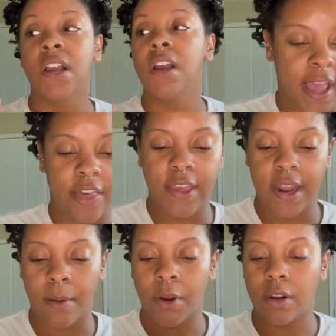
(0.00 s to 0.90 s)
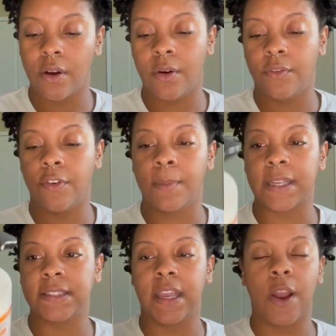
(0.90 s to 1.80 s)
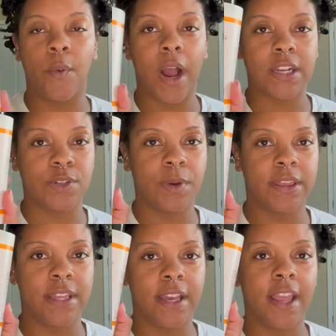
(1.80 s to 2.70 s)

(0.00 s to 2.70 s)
And then I'm gonna go in for my second wash with the